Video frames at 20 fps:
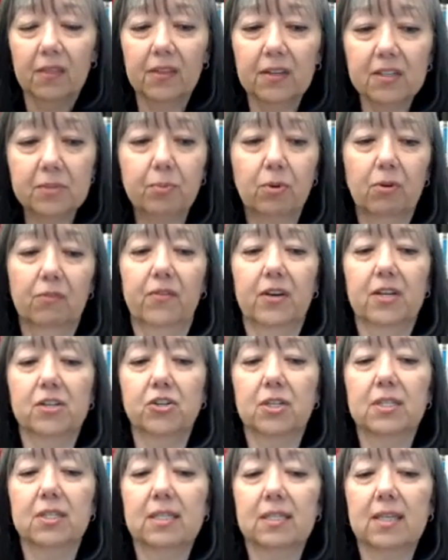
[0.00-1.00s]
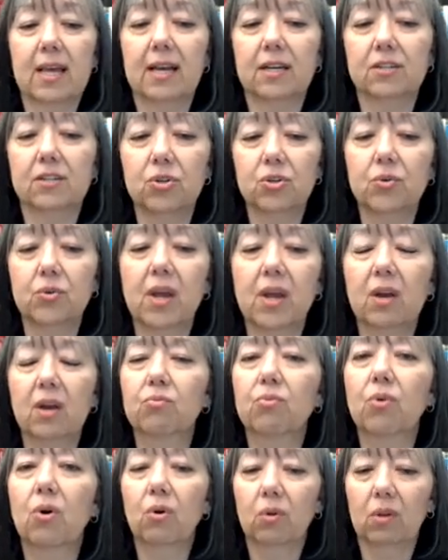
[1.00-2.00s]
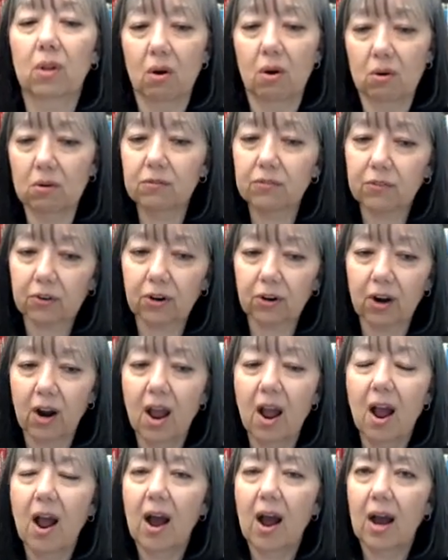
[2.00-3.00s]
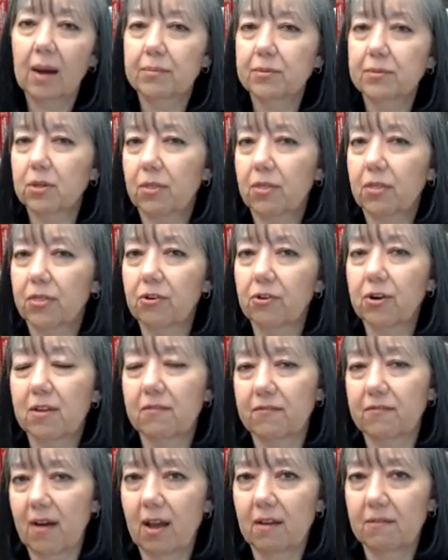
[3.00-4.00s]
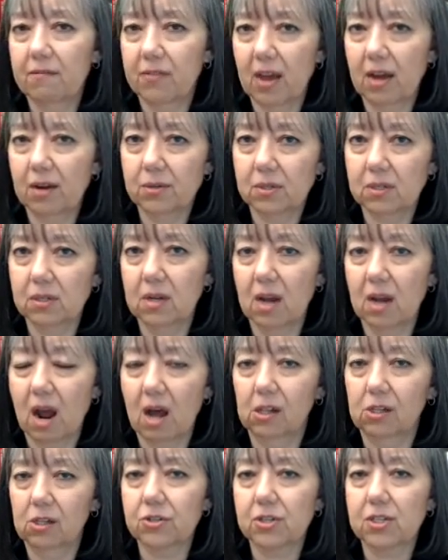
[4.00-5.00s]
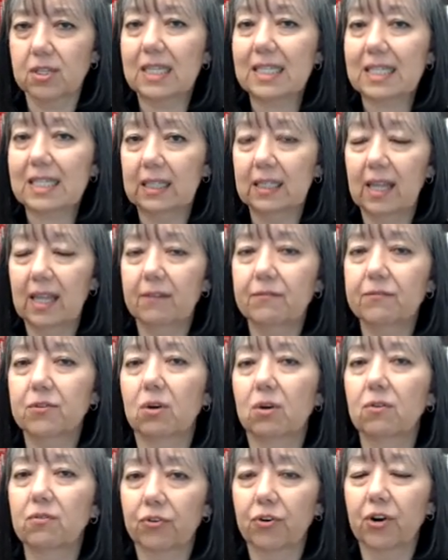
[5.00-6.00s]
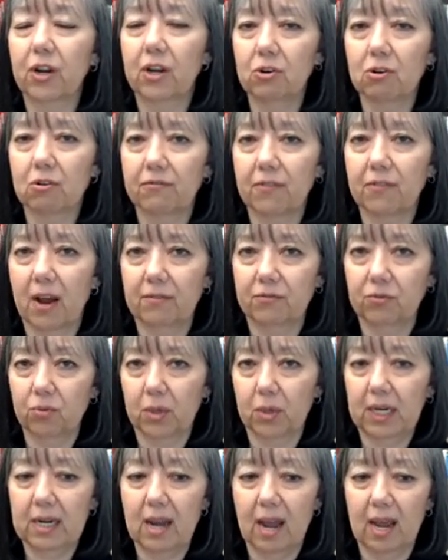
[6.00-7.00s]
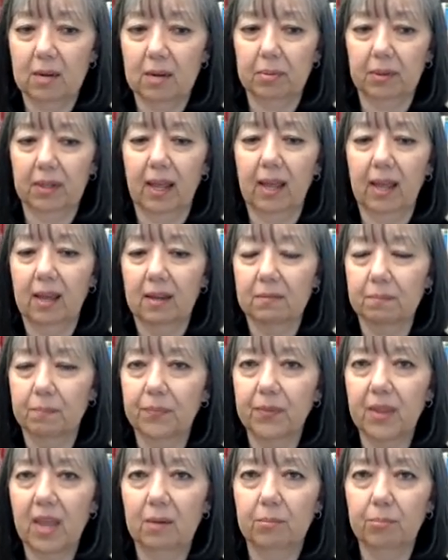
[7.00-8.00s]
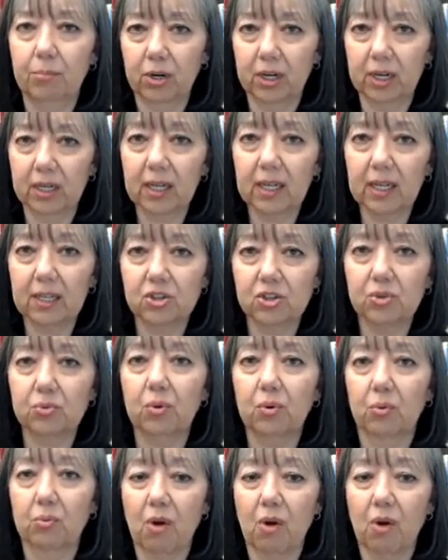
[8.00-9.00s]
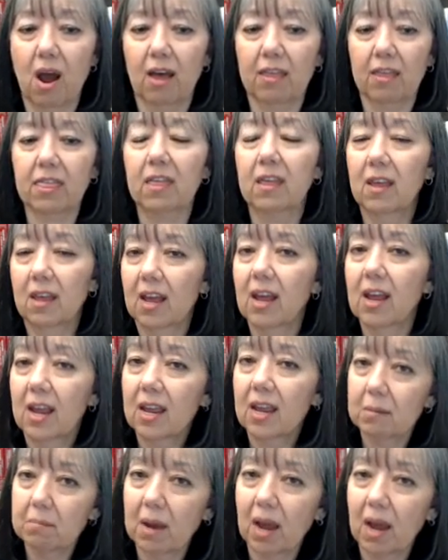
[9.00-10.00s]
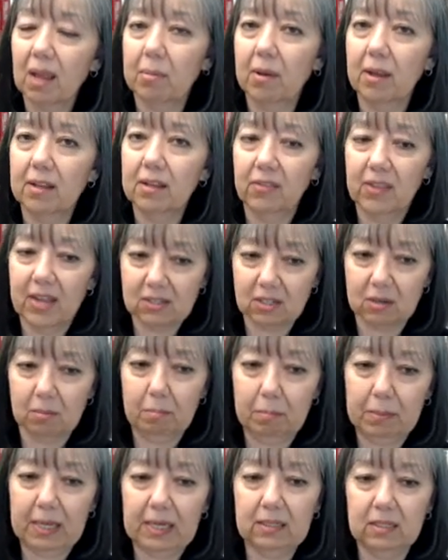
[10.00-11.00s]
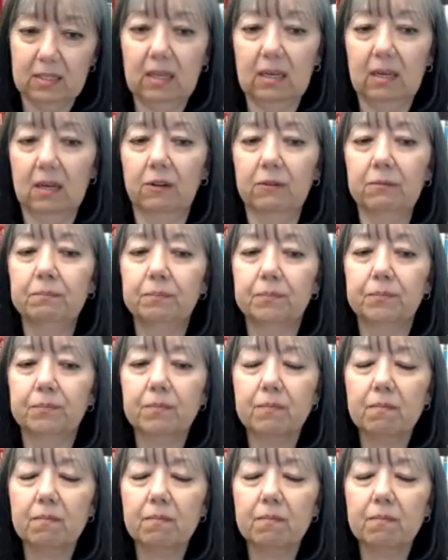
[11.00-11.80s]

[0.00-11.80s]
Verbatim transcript: This provision says you can roll over up to $35,000 that's left over in your 529 plan and put it into a Roth. In my opinion, that's a big deal.